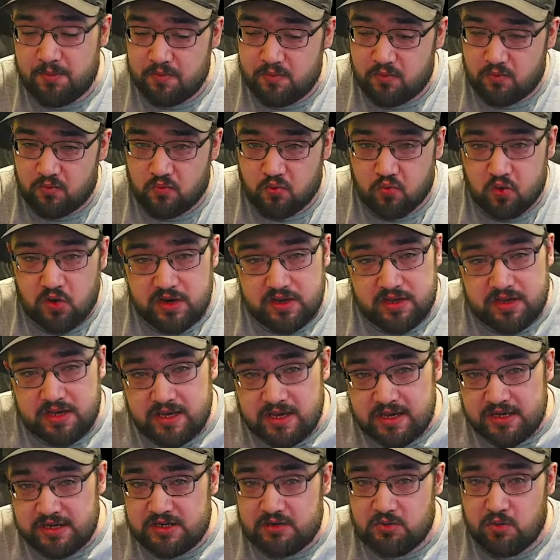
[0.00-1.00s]
really
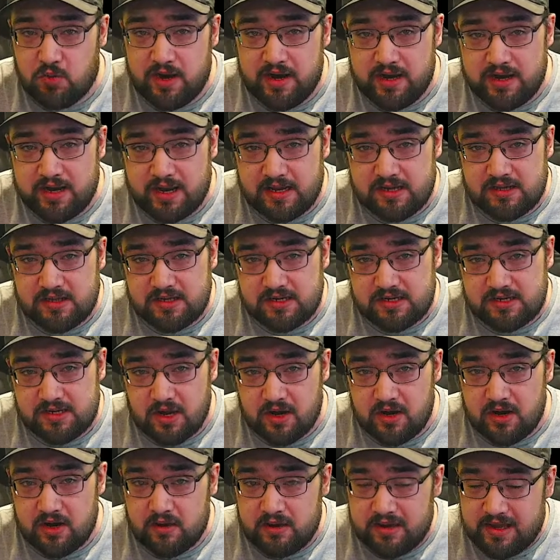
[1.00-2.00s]
easy way to get this
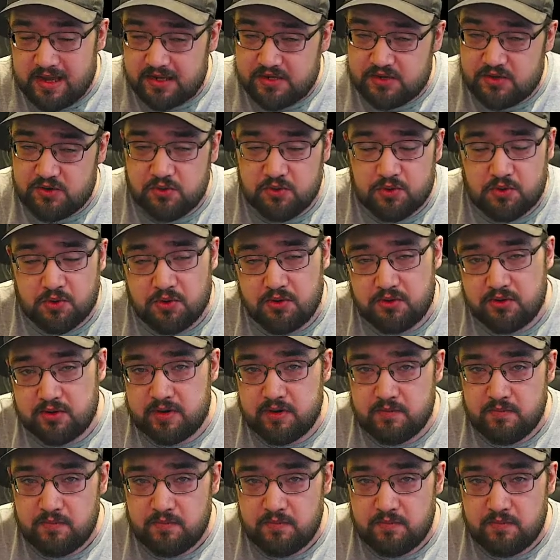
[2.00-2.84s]
done and get you through it.